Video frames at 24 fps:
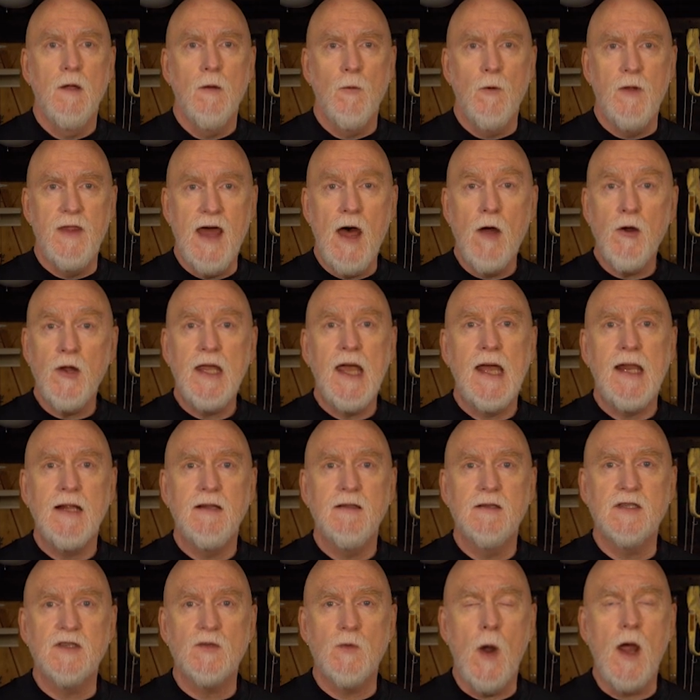Without getting
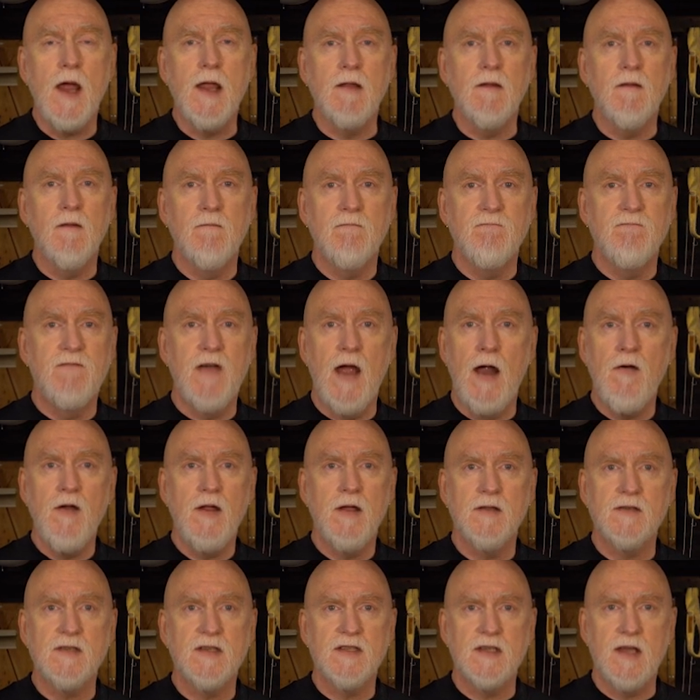this right,
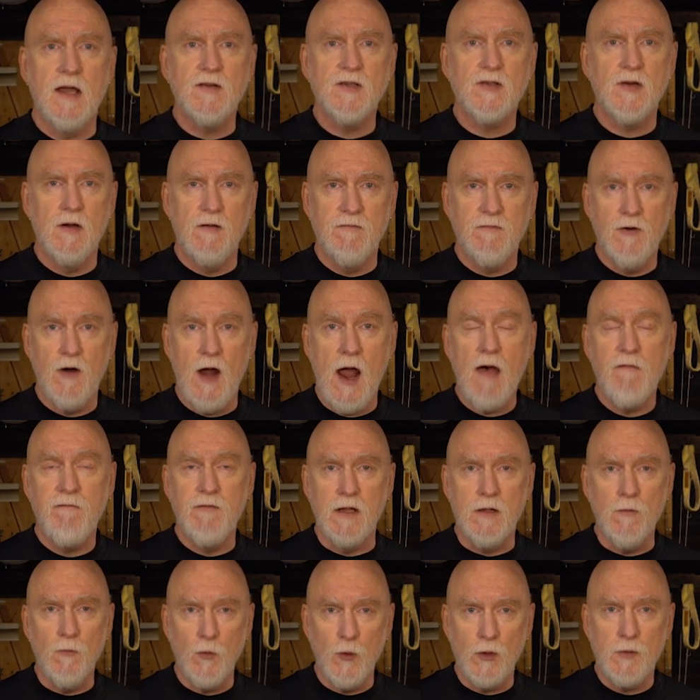Variant's center of
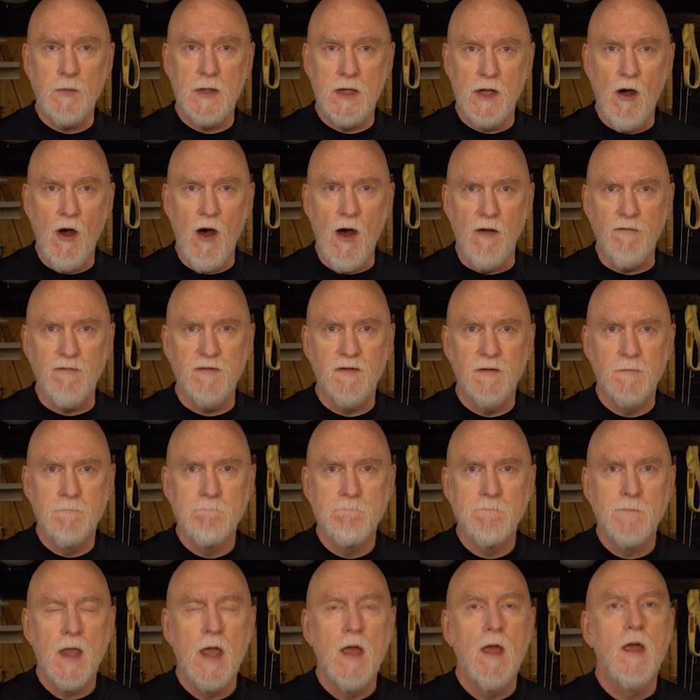gravity would be off.
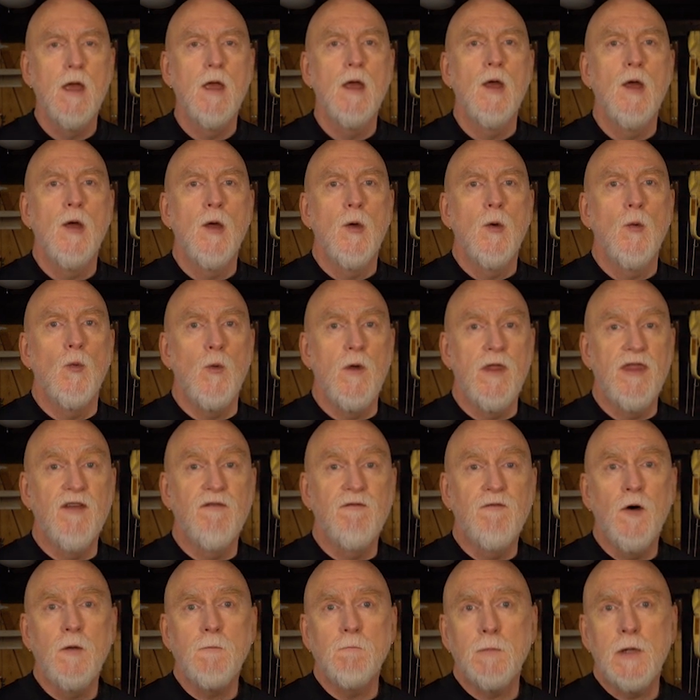With the
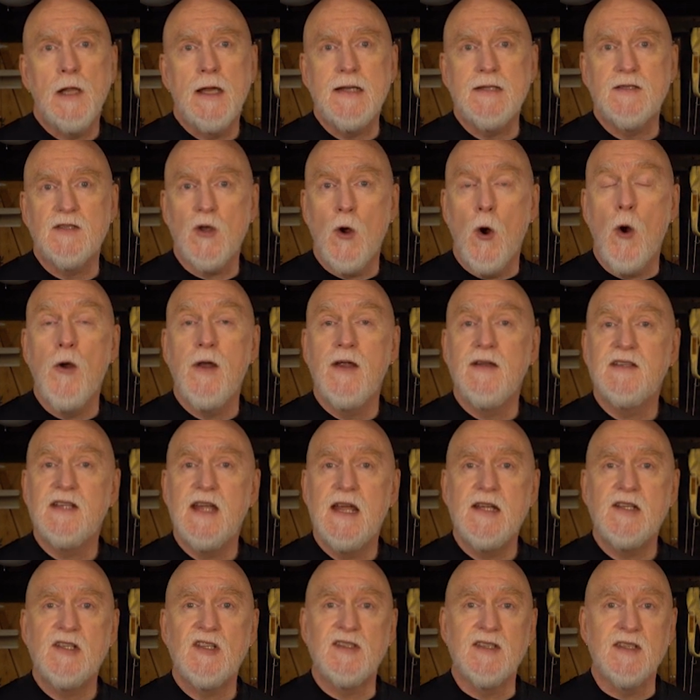footplate's
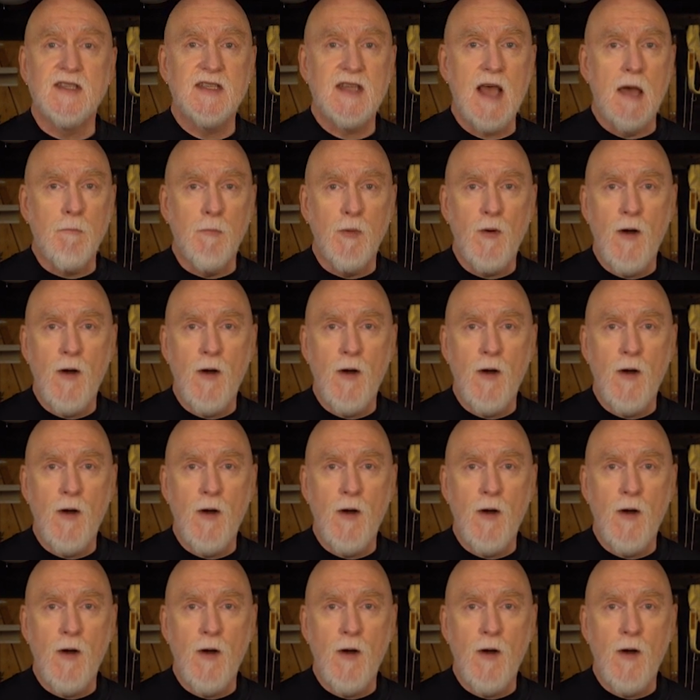orientation set